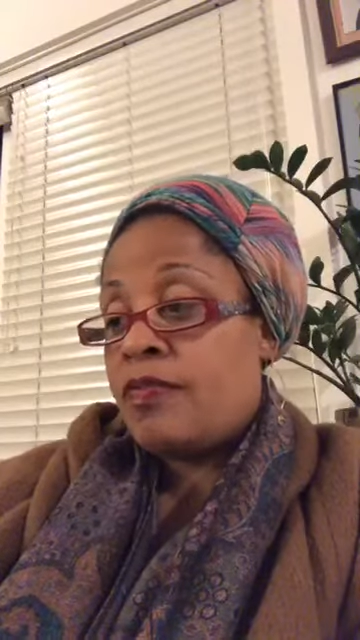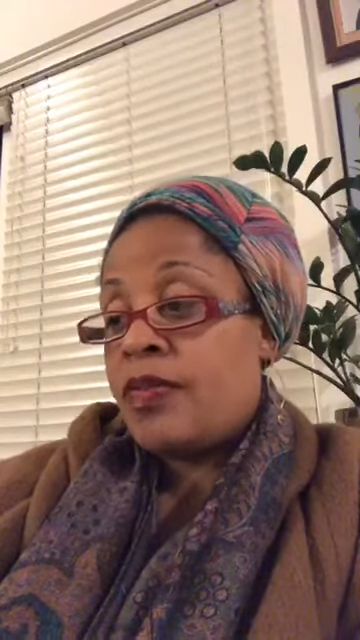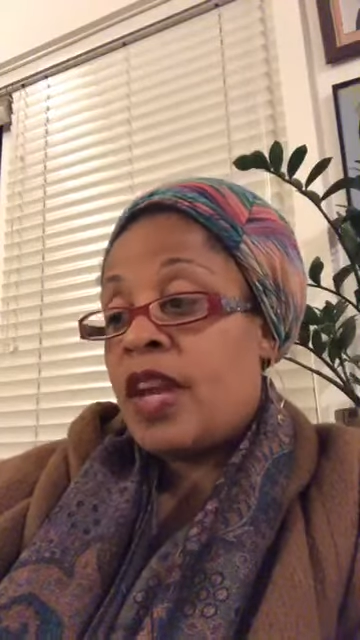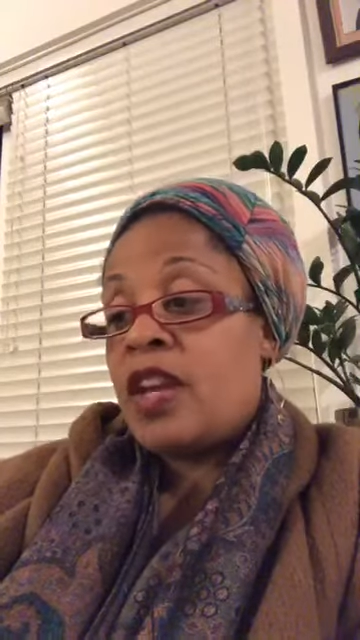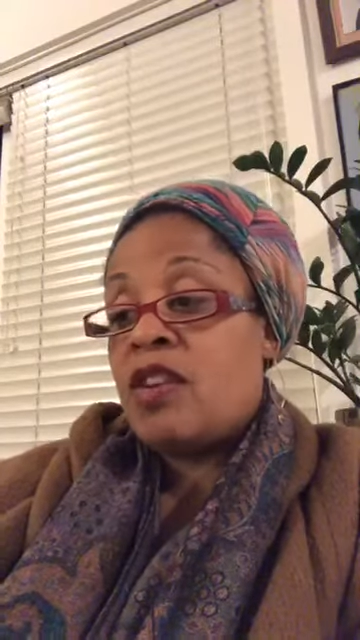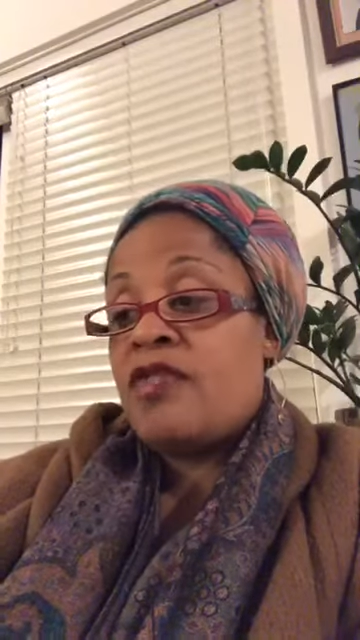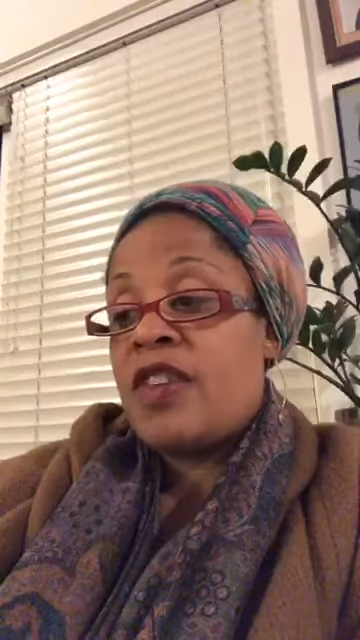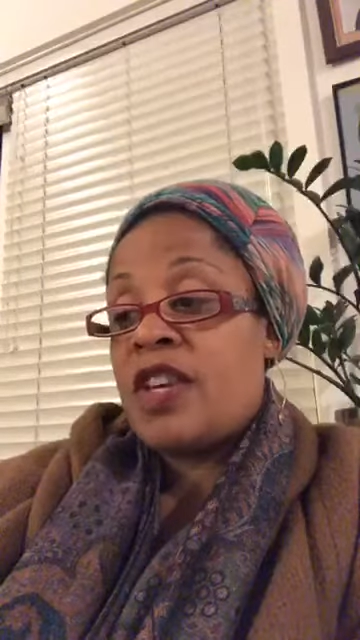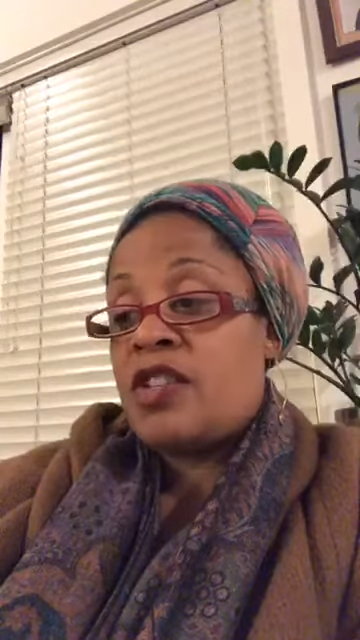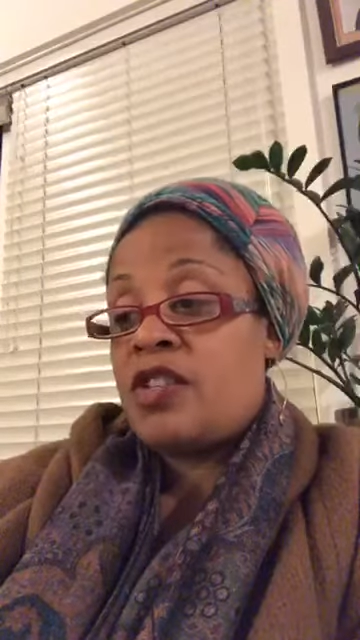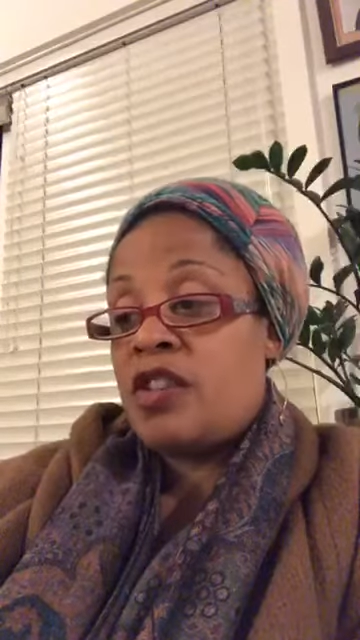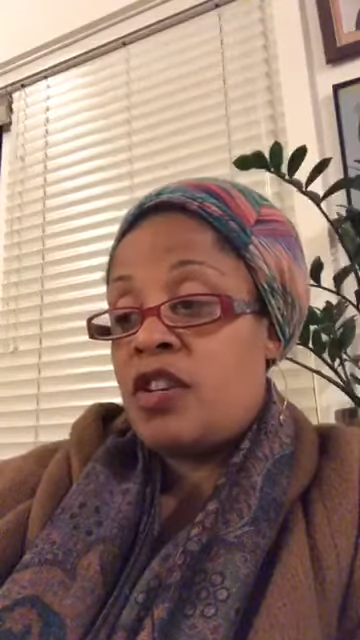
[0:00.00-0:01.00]
and her
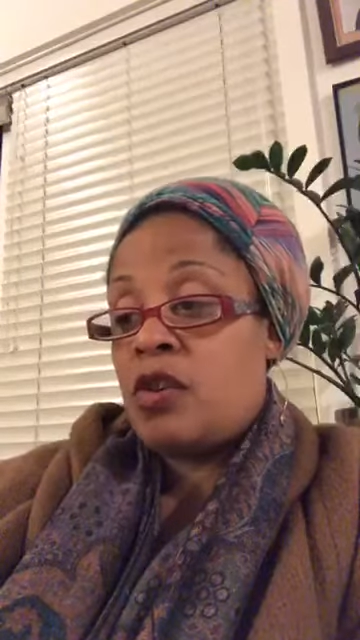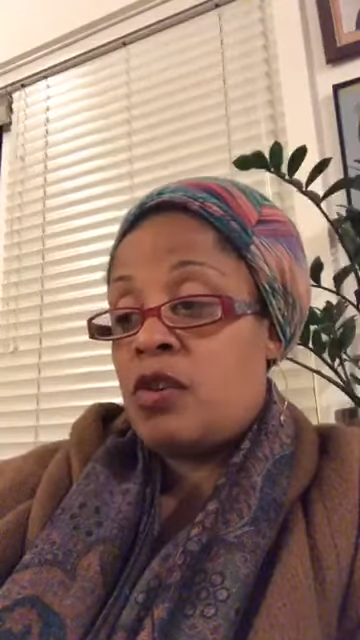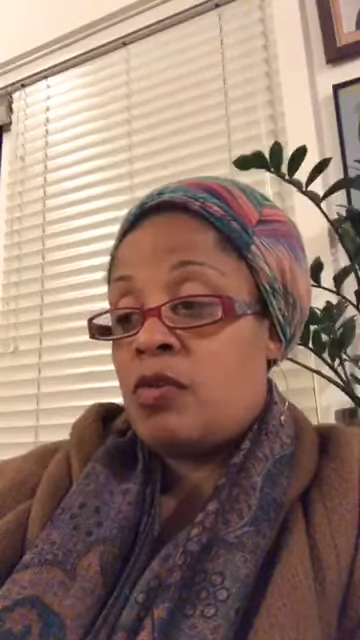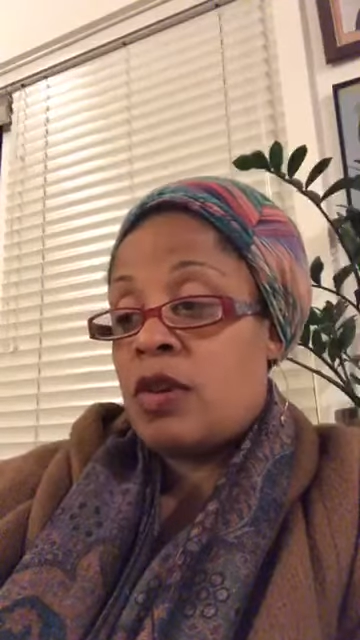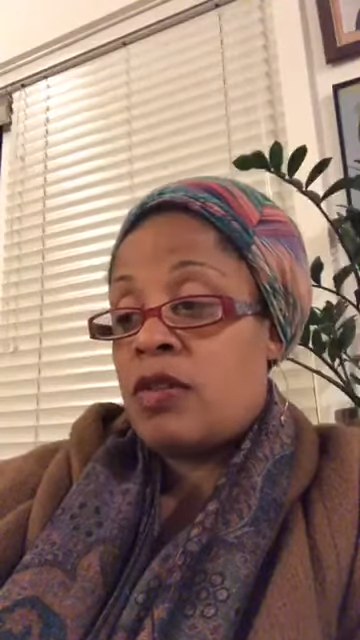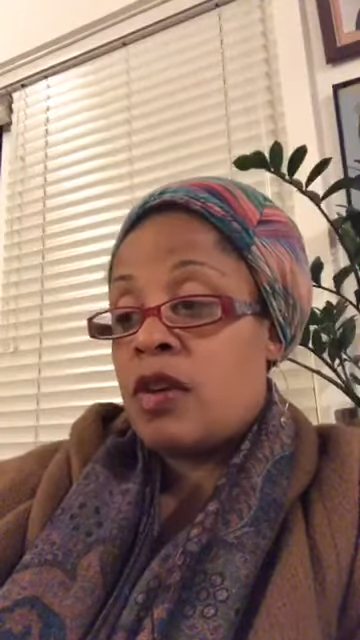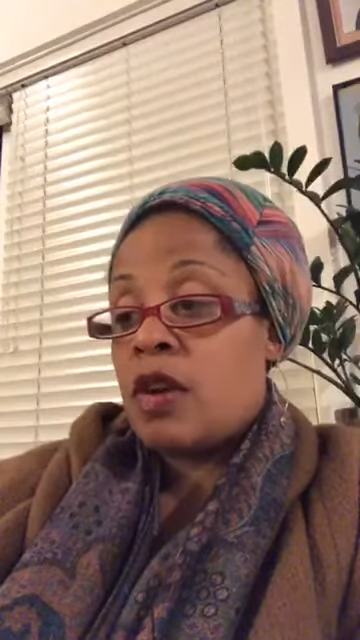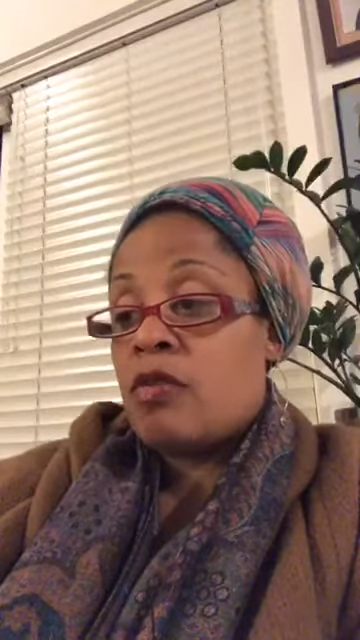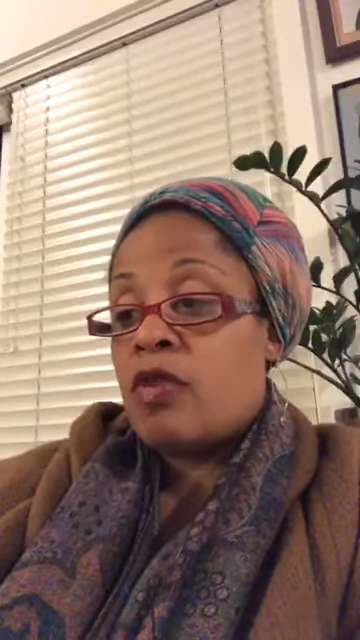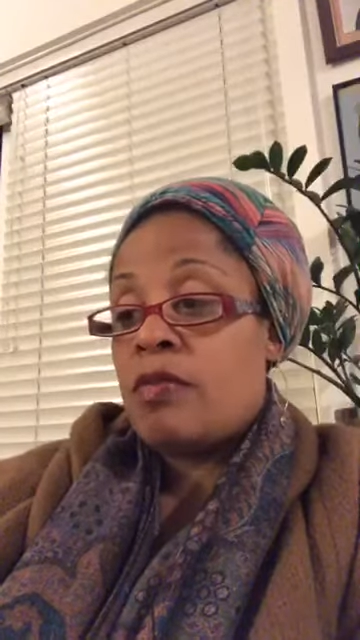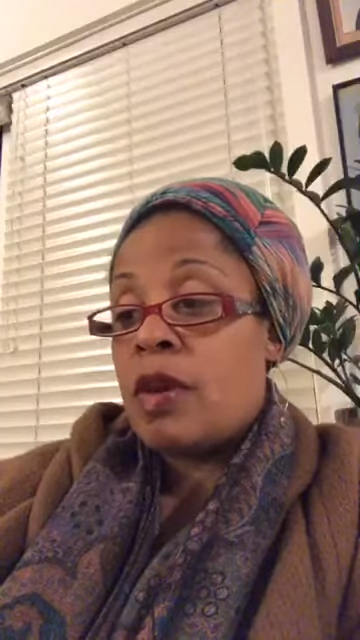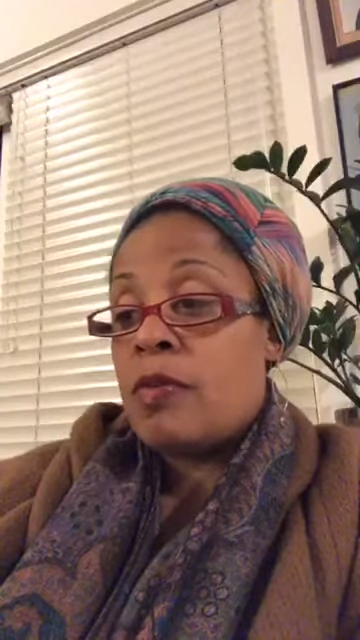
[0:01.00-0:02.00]
face chilled with
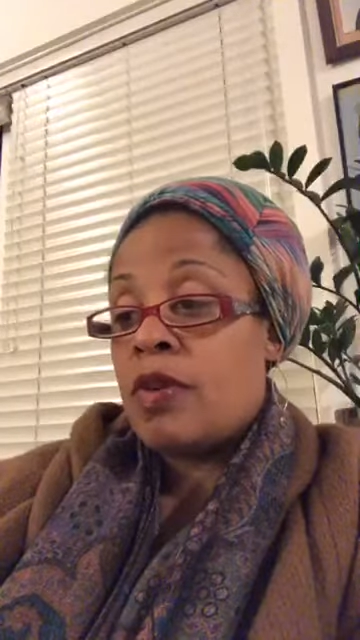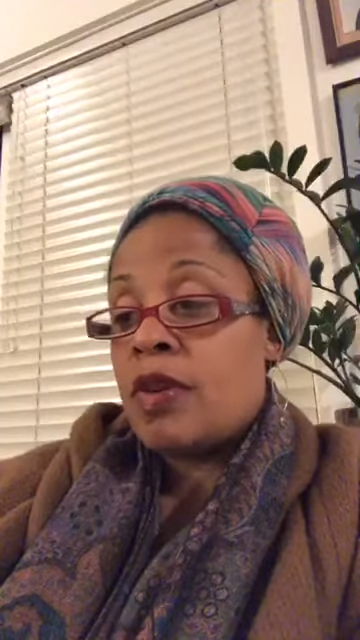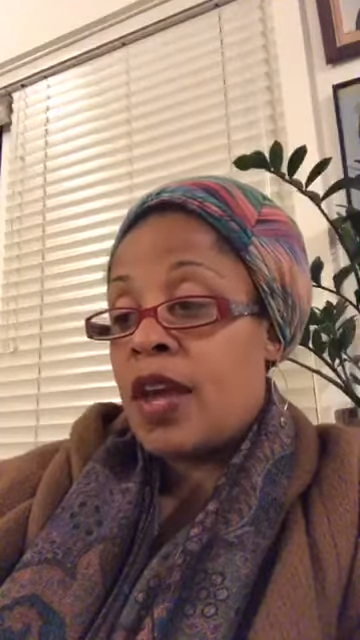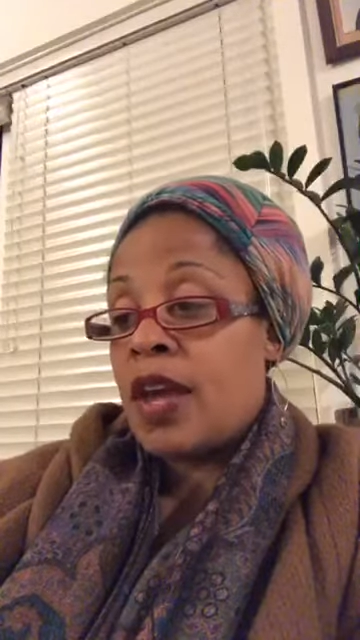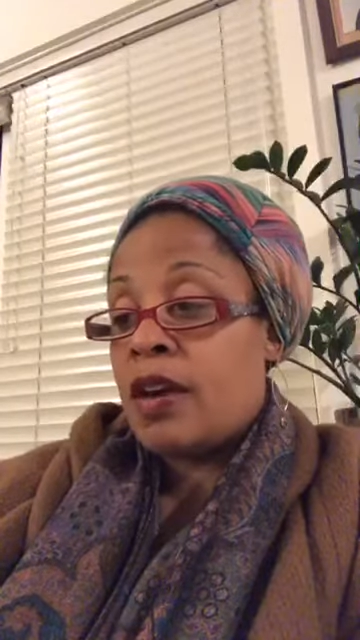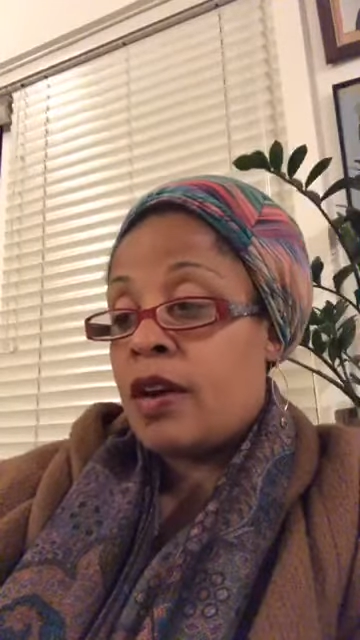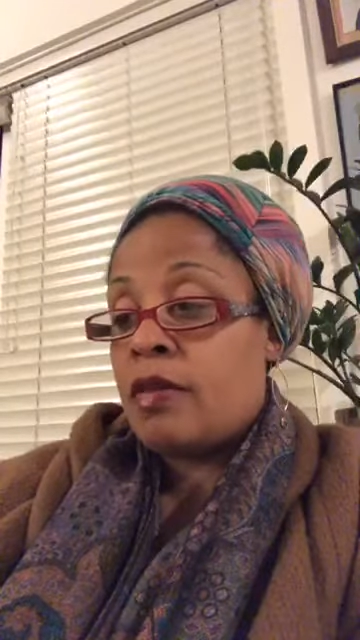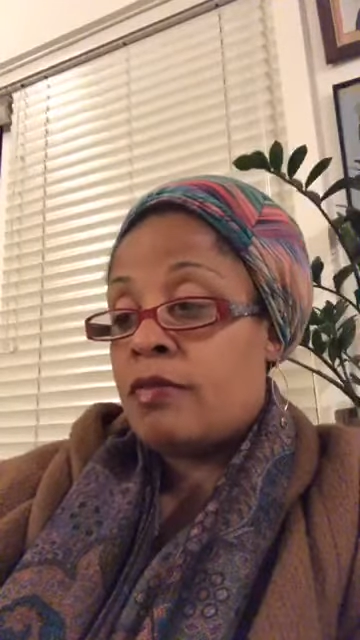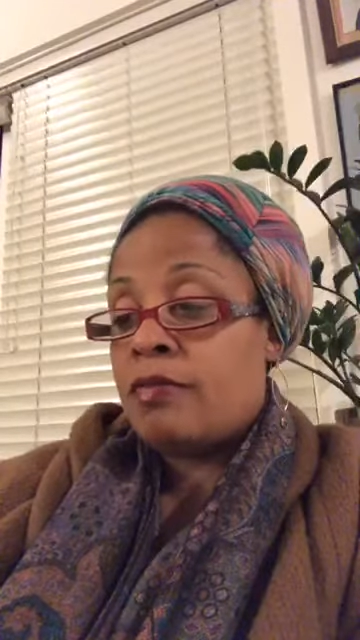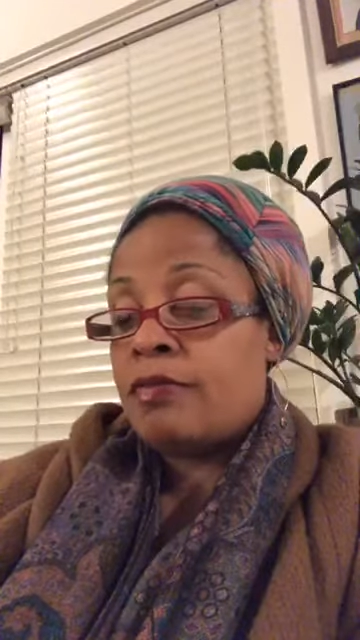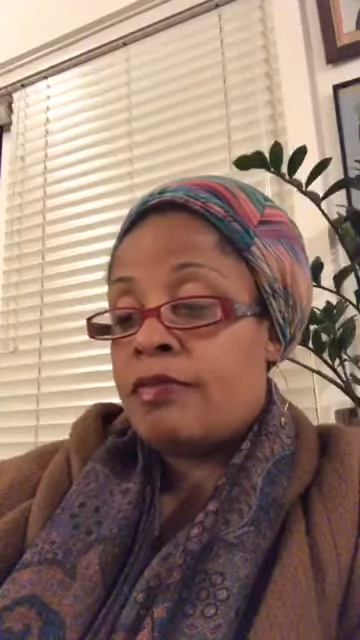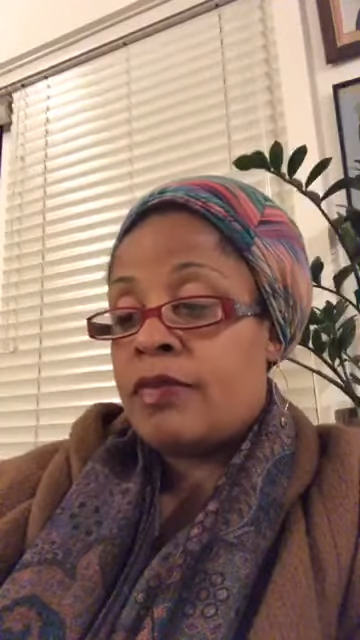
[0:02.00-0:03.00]
remembered anger.
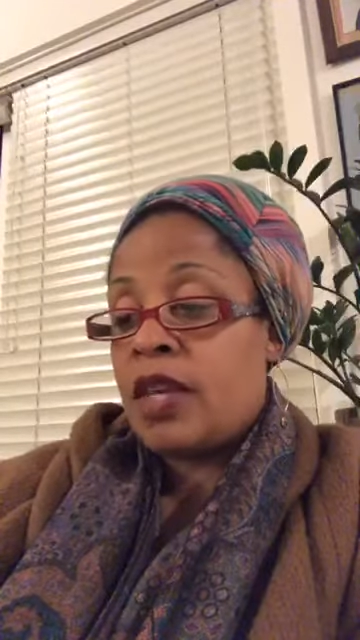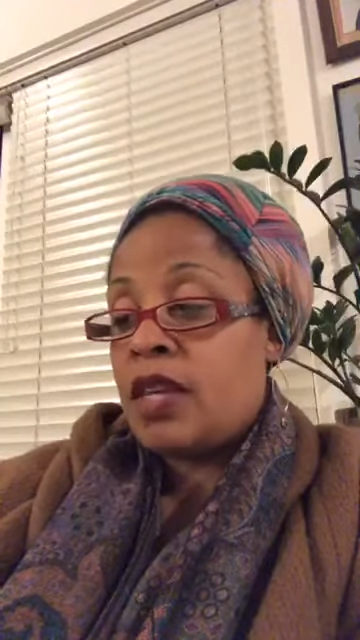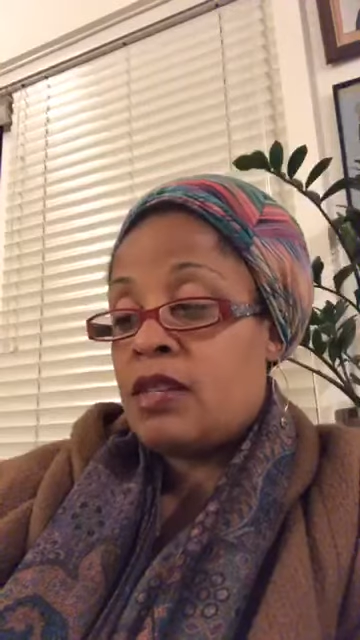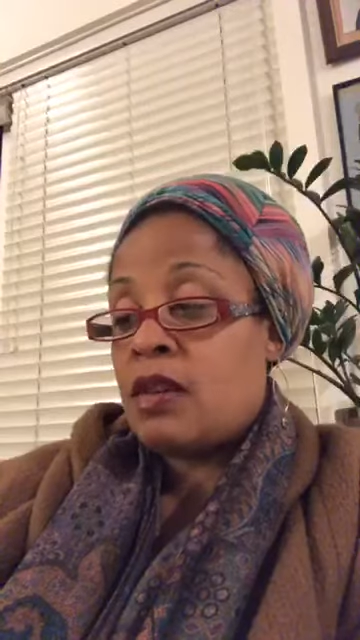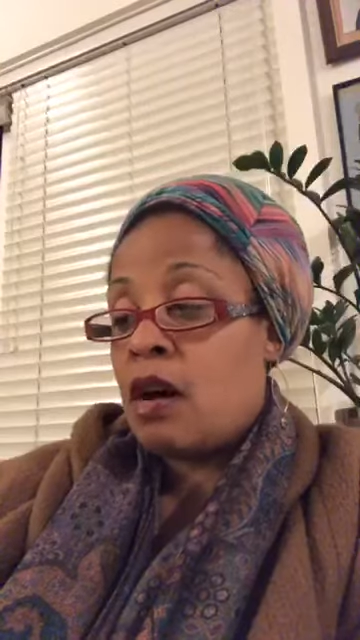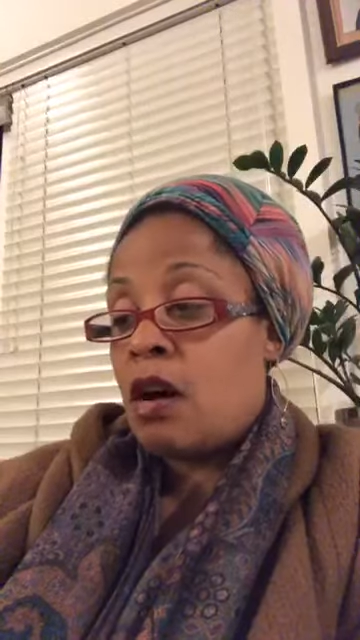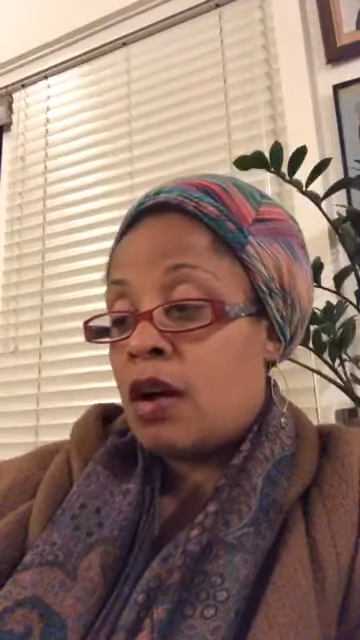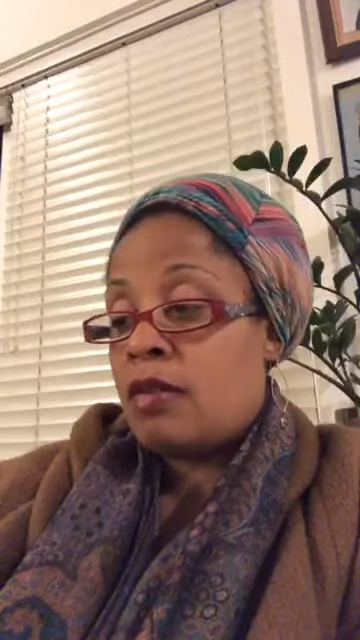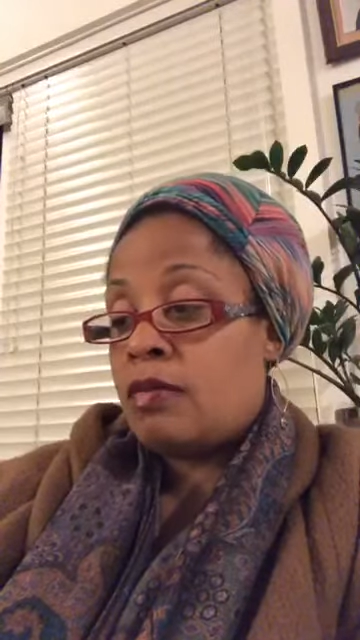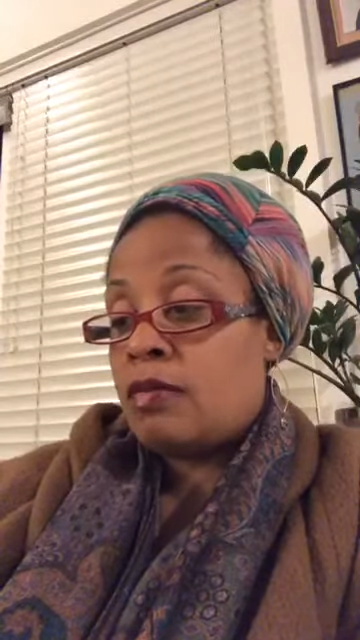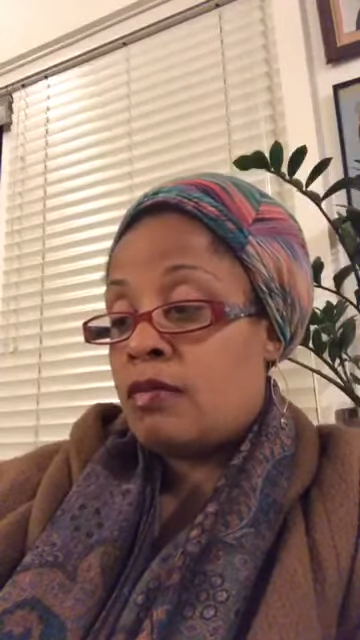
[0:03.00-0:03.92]
He's gone.